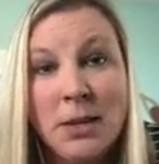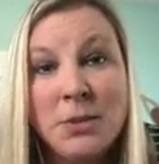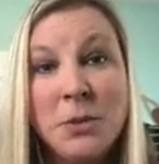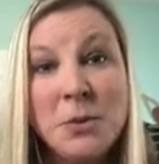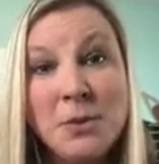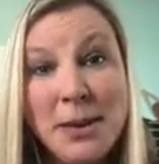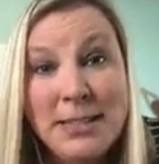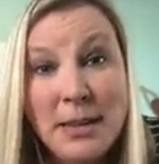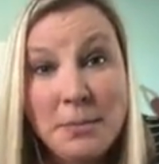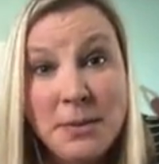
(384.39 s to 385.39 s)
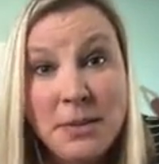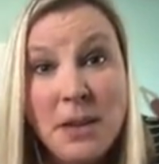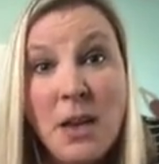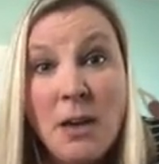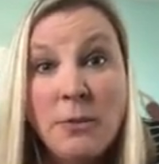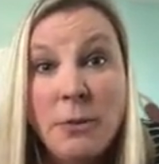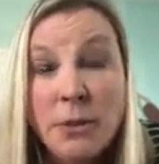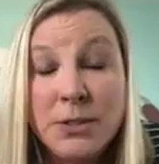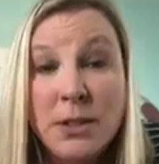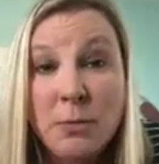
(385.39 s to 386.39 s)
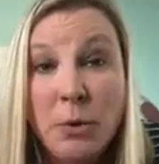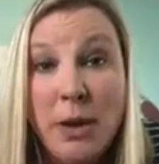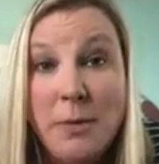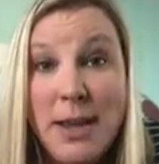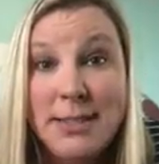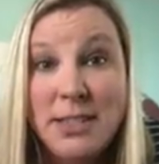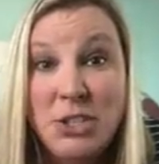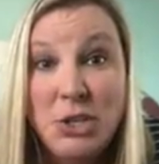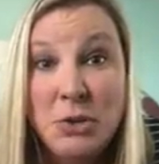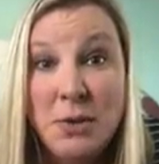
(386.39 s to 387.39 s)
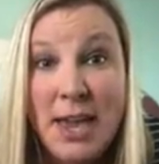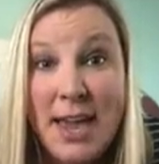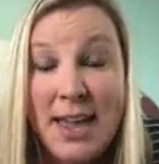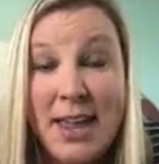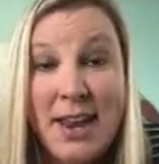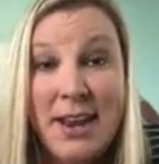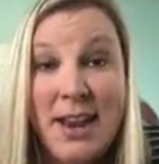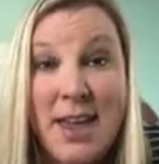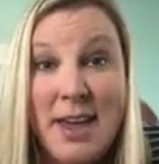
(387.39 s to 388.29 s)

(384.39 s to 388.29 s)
So those are my tips for some quick ways that you can,